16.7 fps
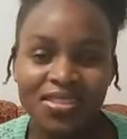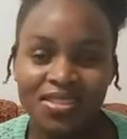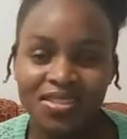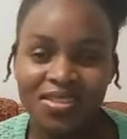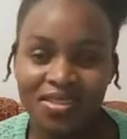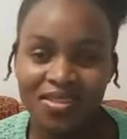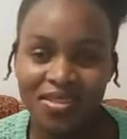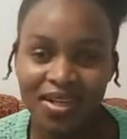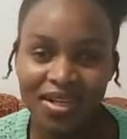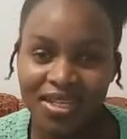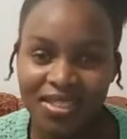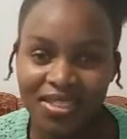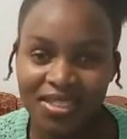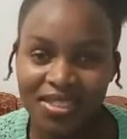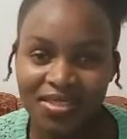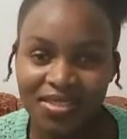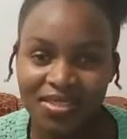crying
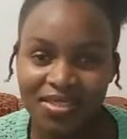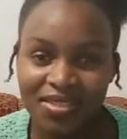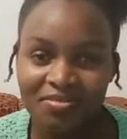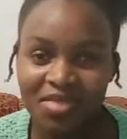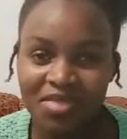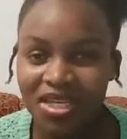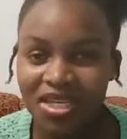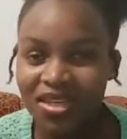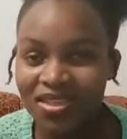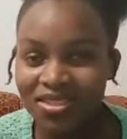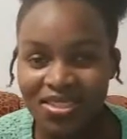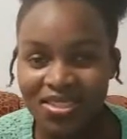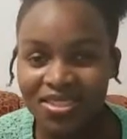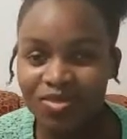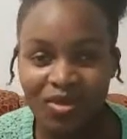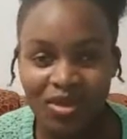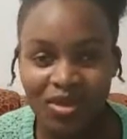because I didn't want
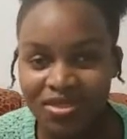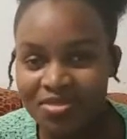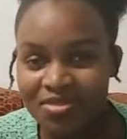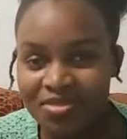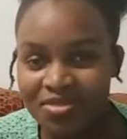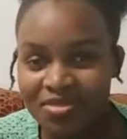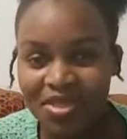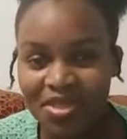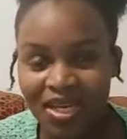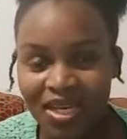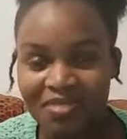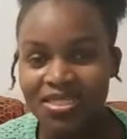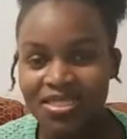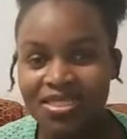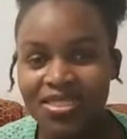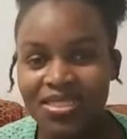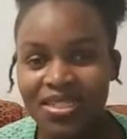to be admitted.
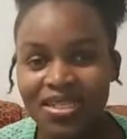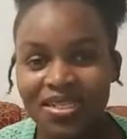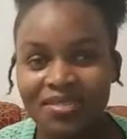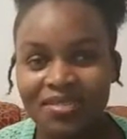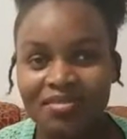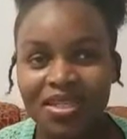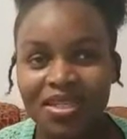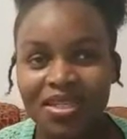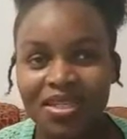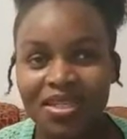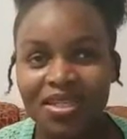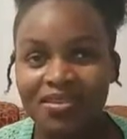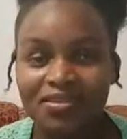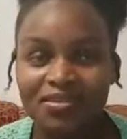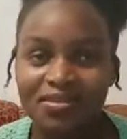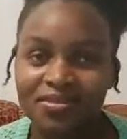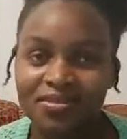And I'm like,
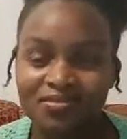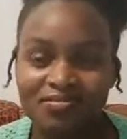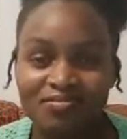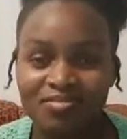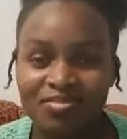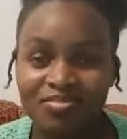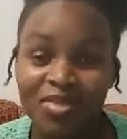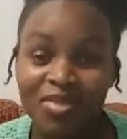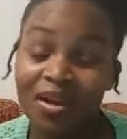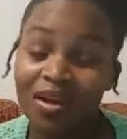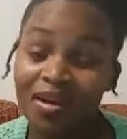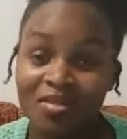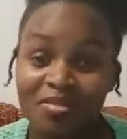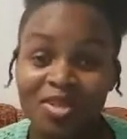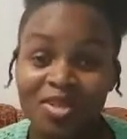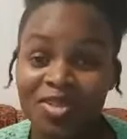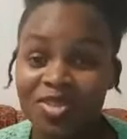call my
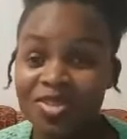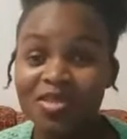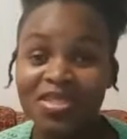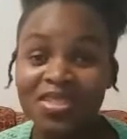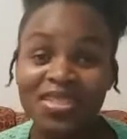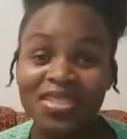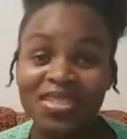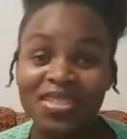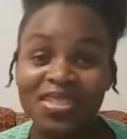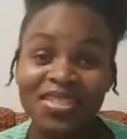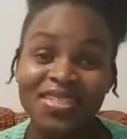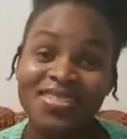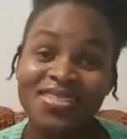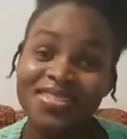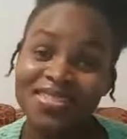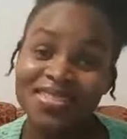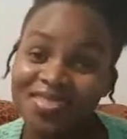husband and say,
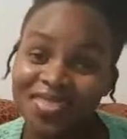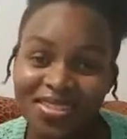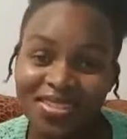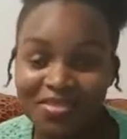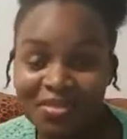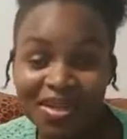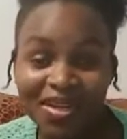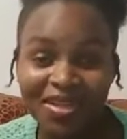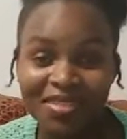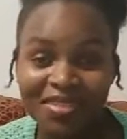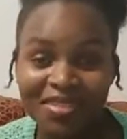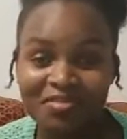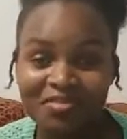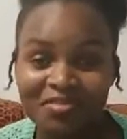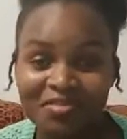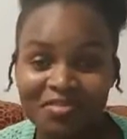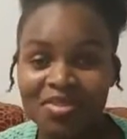honey, they're gonna admit me
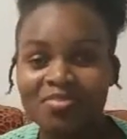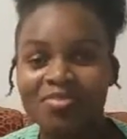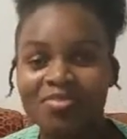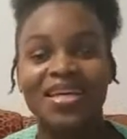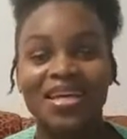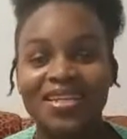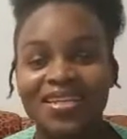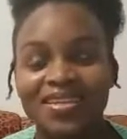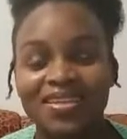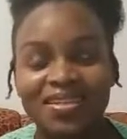again. And